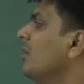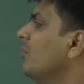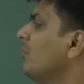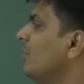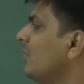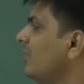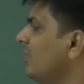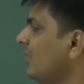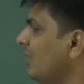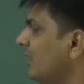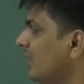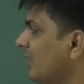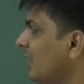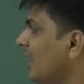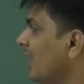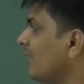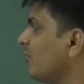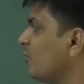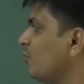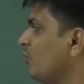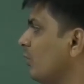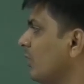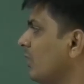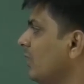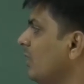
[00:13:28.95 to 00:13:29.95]
But then the
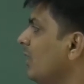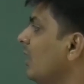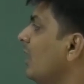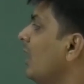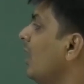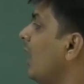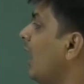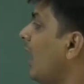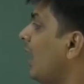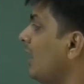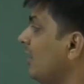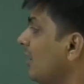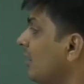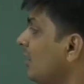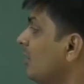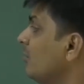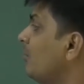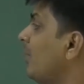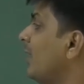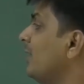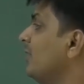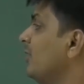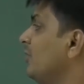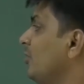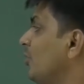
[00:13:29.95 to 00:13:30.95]
next one, huddled
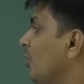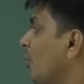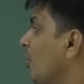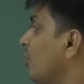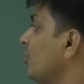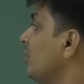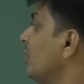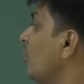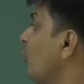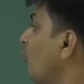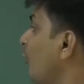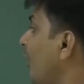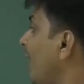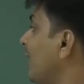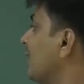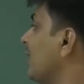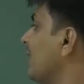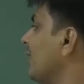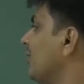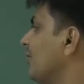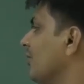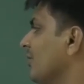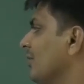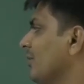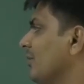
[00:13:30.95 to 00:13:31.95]
by the door, the wet
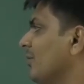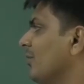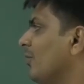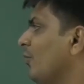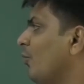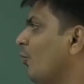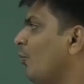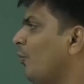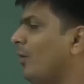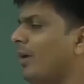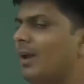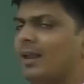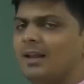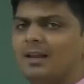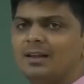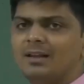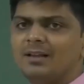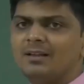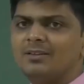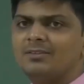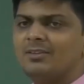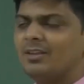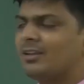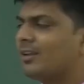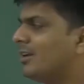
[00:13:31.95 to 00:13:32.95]
kitten. Well,
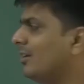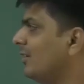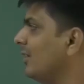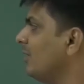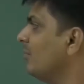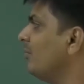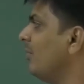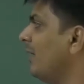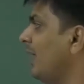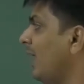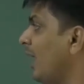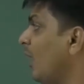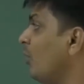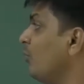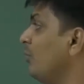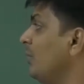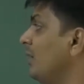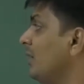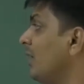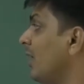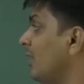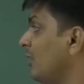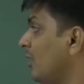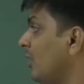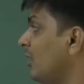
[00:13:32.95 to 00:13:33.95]
the kitten may have
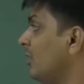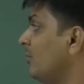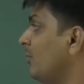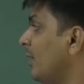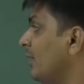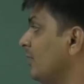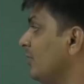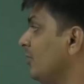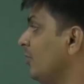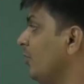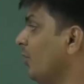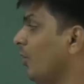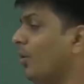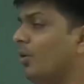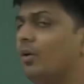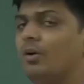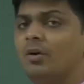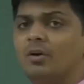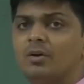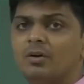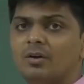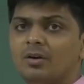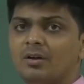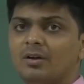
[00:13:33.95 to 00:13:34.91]
been huddled by the door.